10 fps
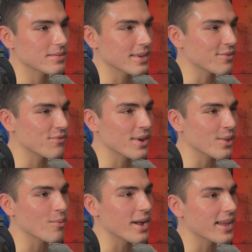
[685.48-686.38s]
fell
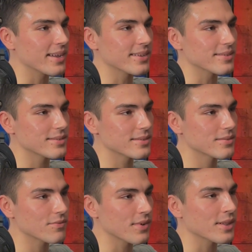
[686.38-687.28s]
away and
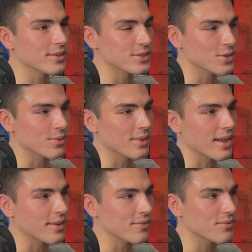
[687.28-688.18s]
fell into a lot
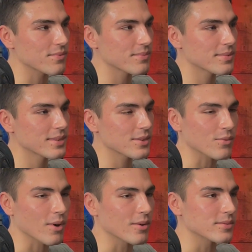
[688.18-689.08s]
of the
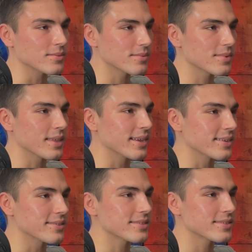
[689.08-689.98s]
wrong
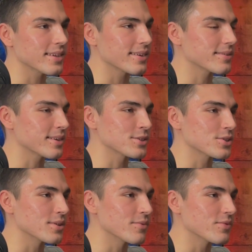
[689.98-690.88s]
things that I shouldn't
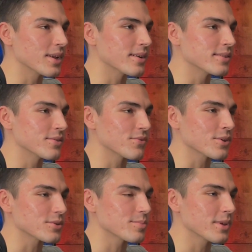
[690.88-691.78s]
have done in the
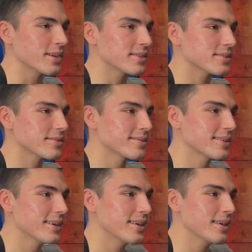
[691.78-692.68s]
first place.
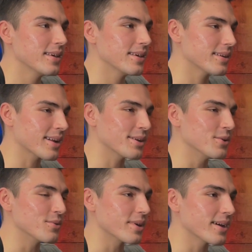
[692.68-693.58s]
And I knew
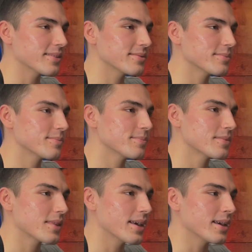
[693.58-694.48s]
that.
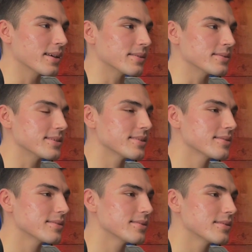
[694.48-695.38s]
And
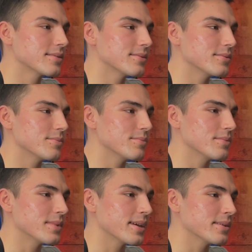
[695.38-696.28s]

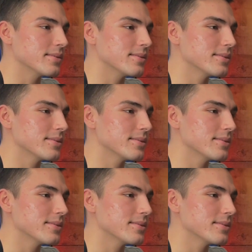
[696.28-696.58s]
then